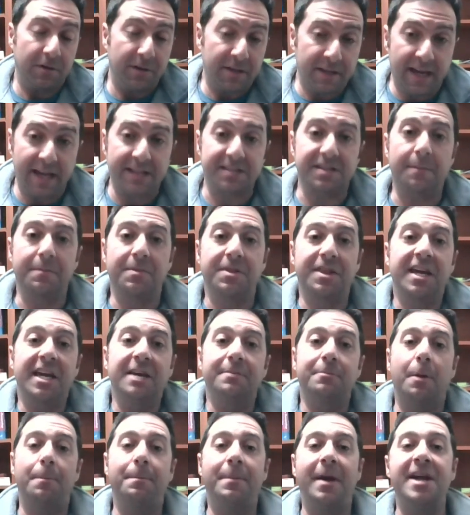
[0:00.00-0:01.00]
yes, I'm
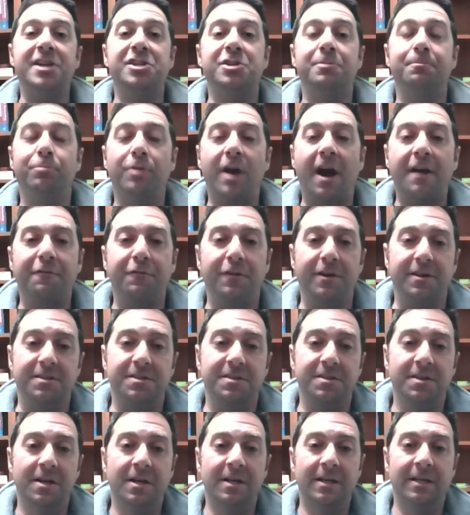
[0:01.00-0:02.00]
thinking about patient
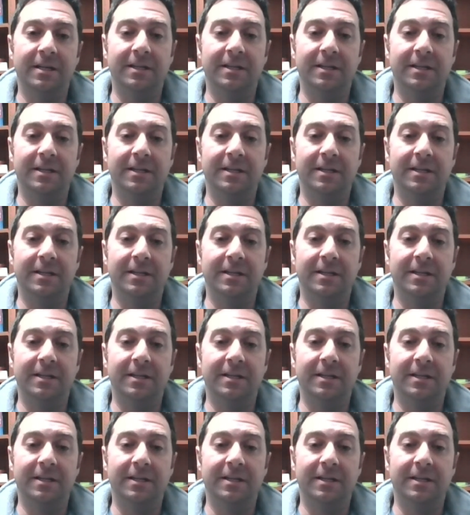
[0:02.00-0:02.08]
preference.